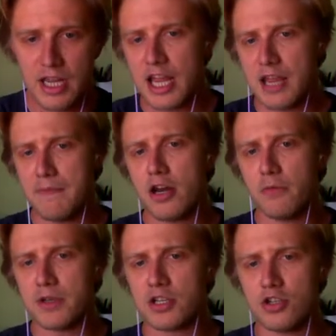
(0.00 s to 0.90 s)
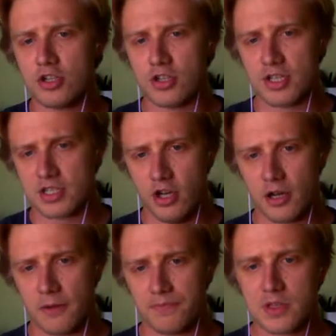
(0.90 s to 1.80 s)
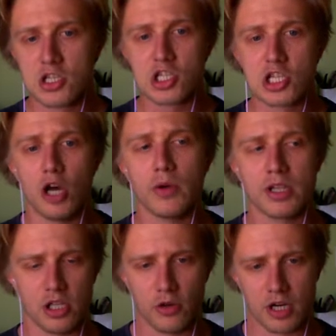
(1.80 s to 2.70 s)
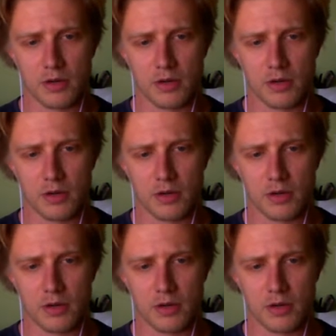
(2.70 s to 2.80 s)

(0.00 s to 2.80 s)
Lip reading: it may not be suited to this learner, slowing the learning